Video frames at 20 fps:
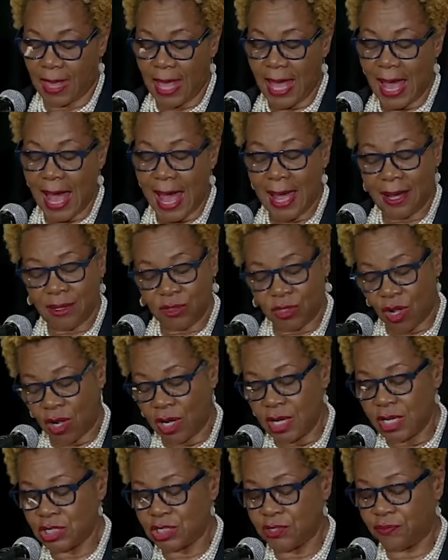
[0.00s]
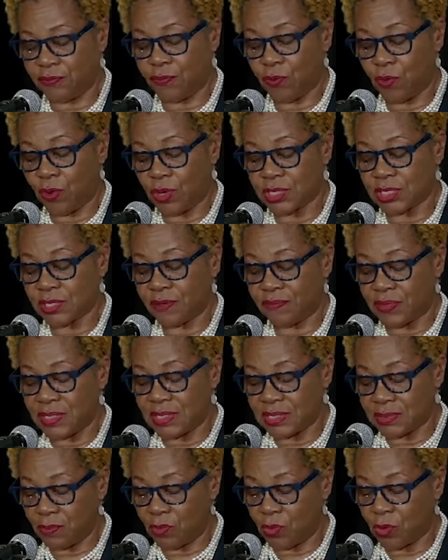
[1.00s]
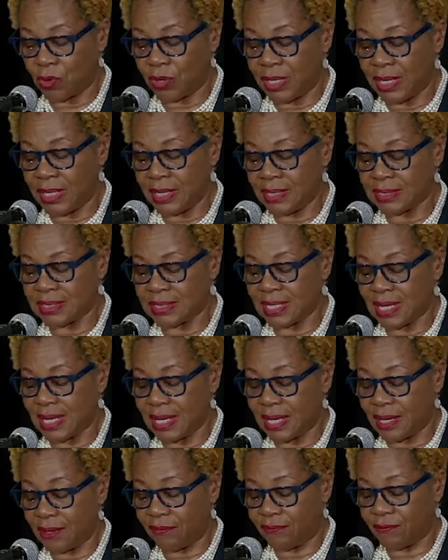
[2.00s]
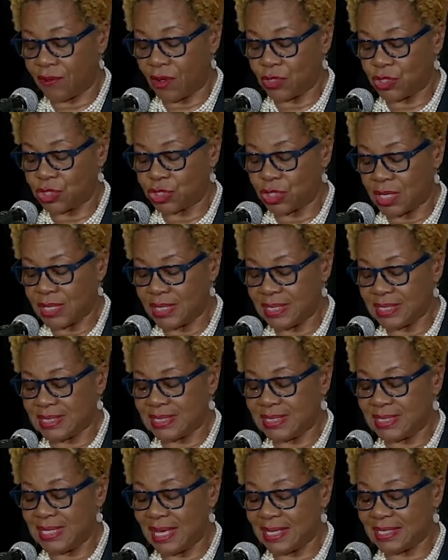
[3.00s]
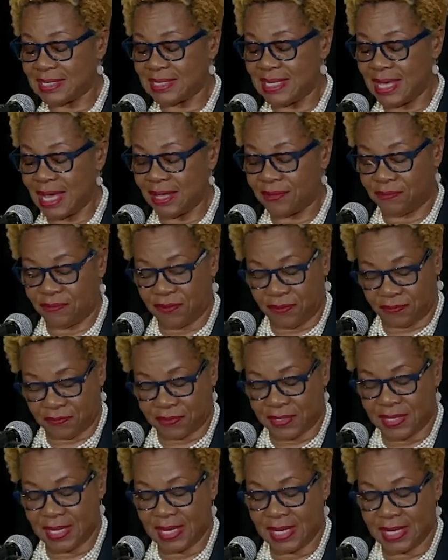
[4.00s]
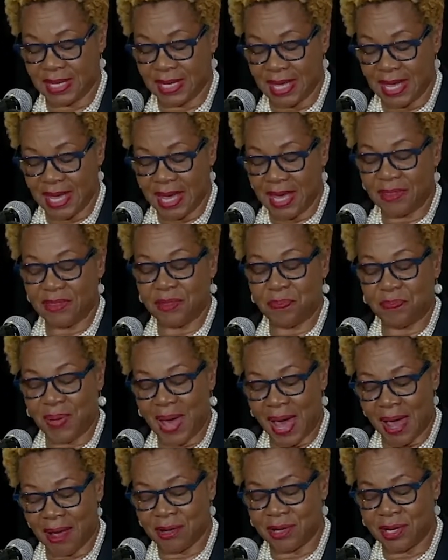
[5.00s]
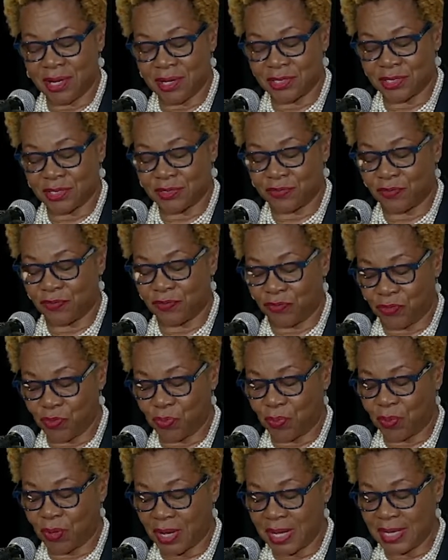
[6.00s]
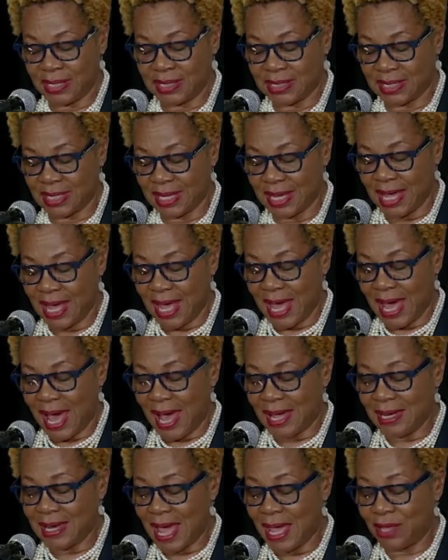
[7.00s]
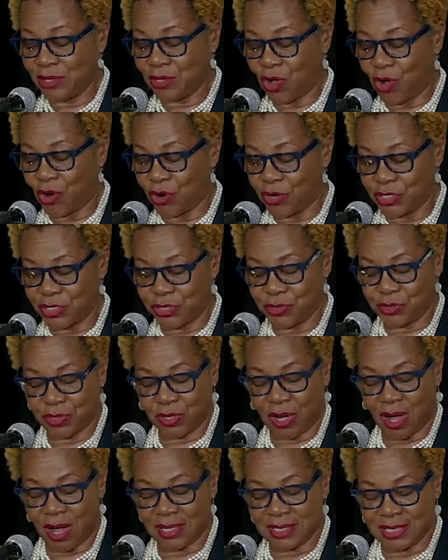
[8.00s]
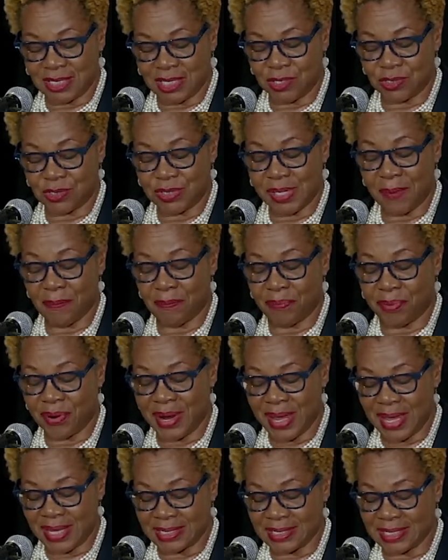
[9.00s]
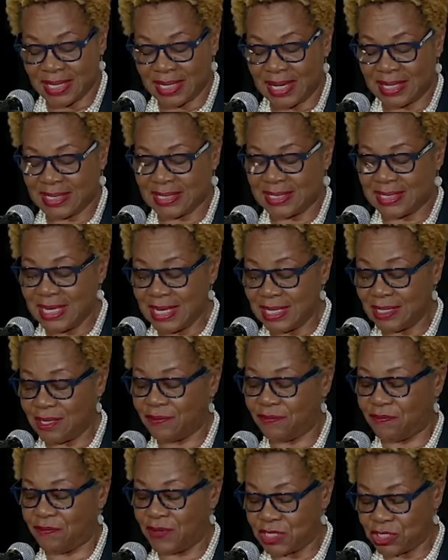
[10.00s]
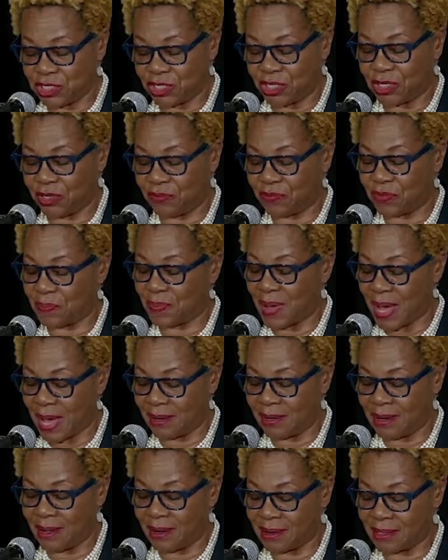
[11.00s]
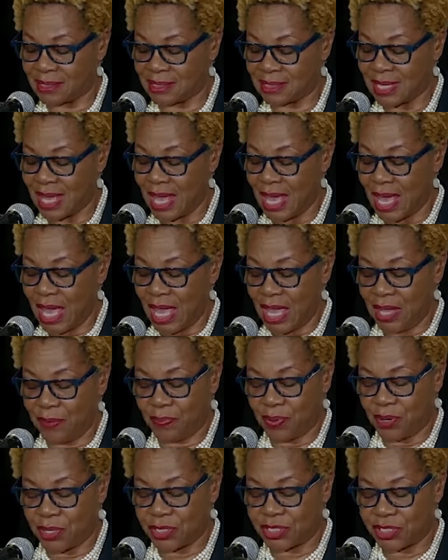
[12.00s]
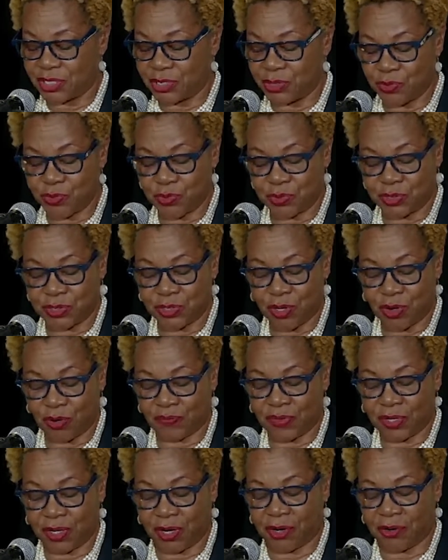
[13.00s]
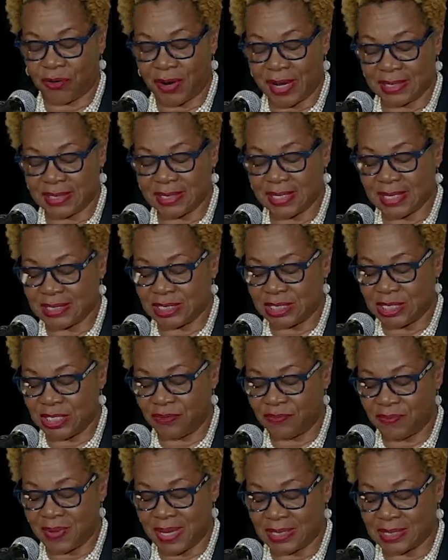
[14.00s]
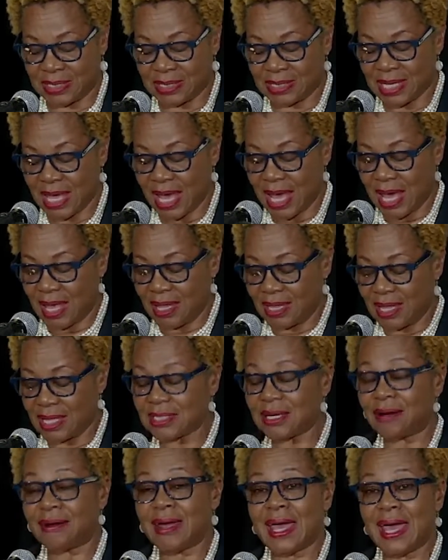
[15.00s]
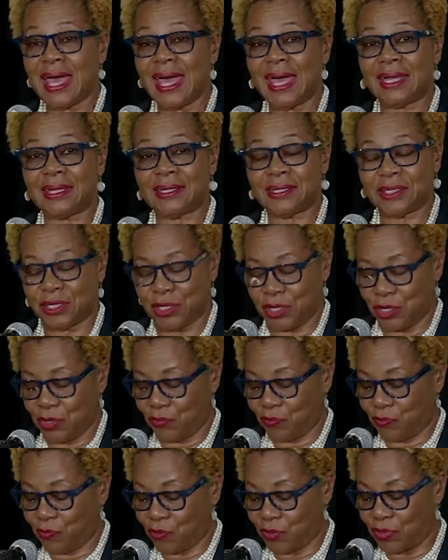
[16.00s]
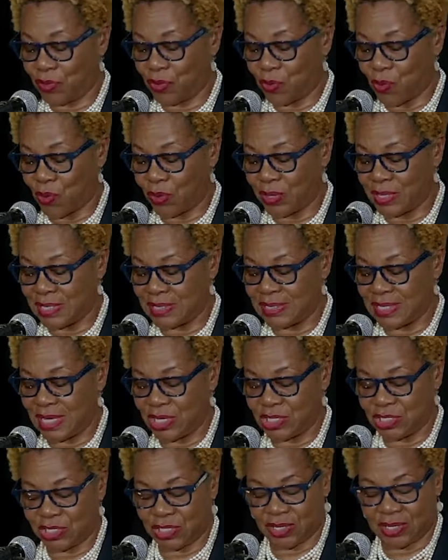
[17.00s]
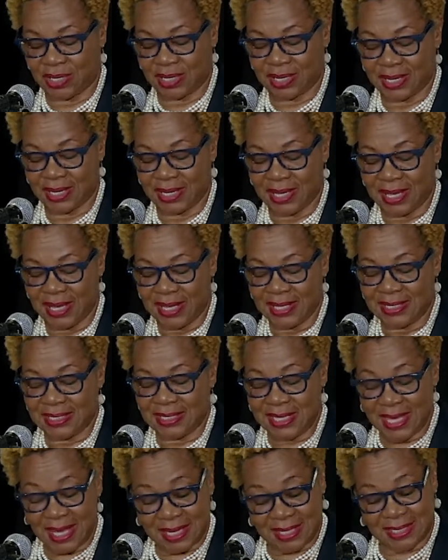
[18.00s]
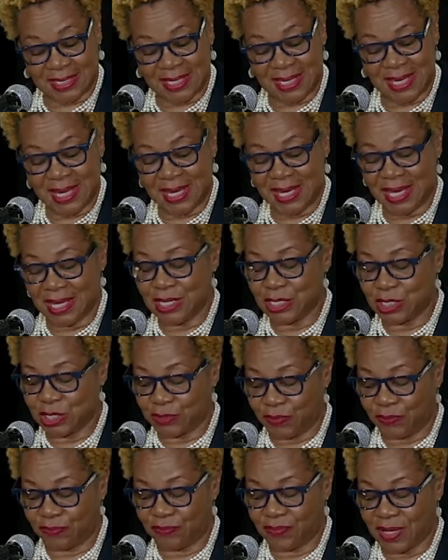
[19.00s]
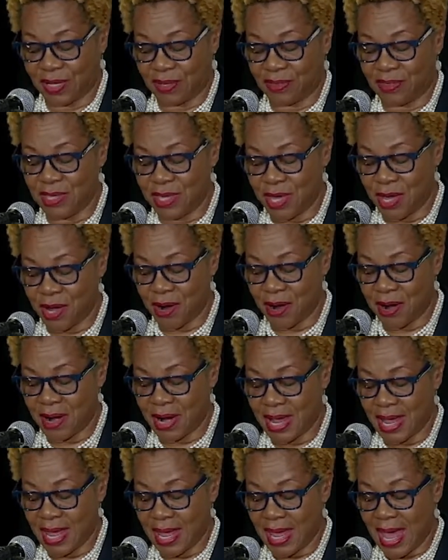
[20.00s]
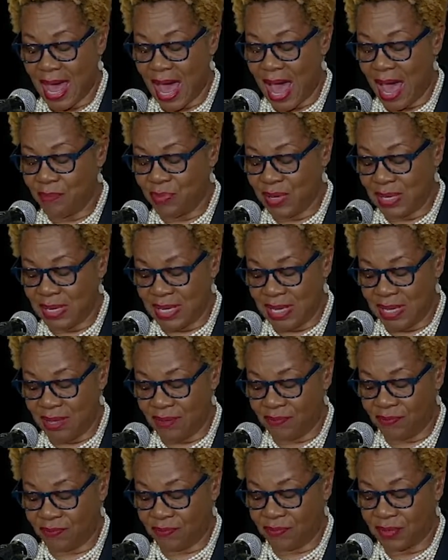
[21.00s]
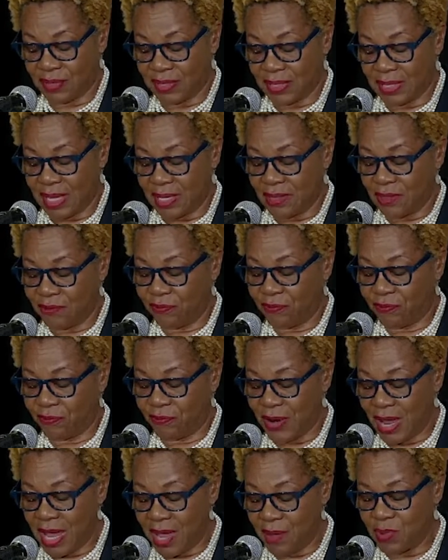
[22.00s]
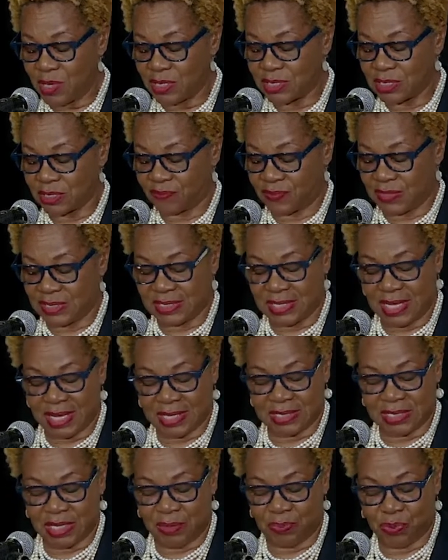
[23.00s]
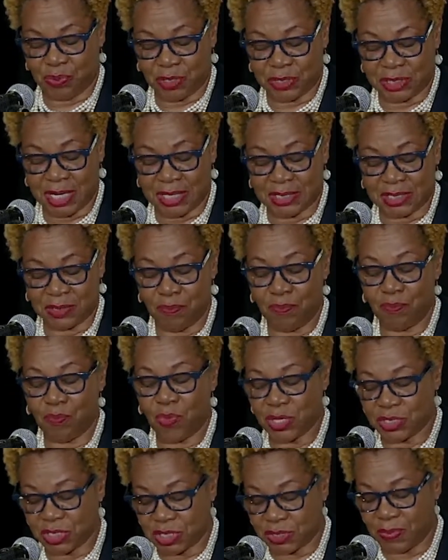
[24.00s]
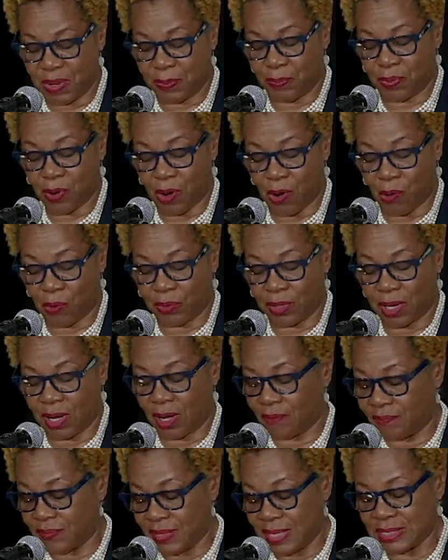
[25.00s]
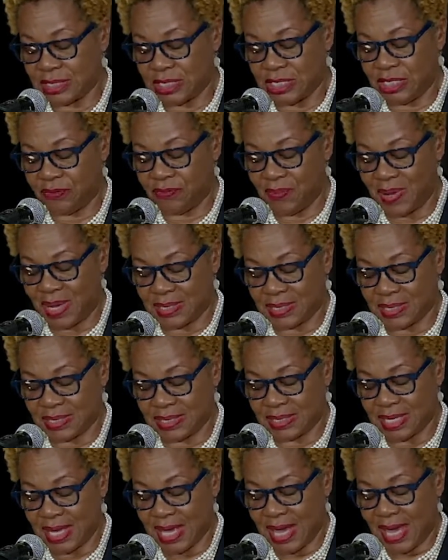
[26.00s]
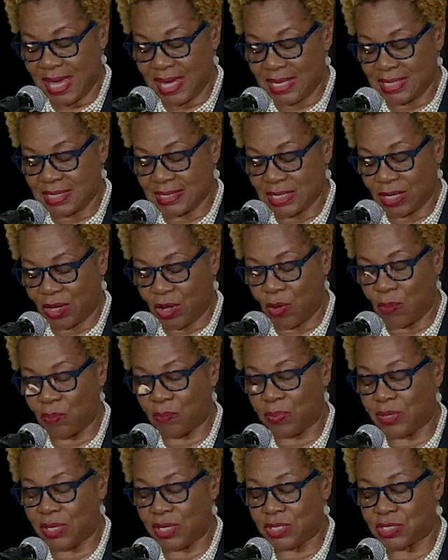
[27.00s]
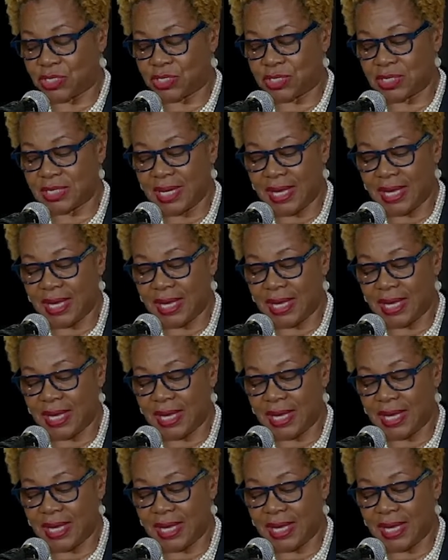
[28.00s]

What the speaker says: I acknowledge the focus of this morning's function, CXC at 50, the Pioneers Viewpoint, and I encourage you to continue to embrace and exceed the vision of the pioneers in pursuit of the greater achievements that are ahead for the organization. CXC, in its 50th year, I believe the framers of the CXC project must be proud of the achievements it has accomplished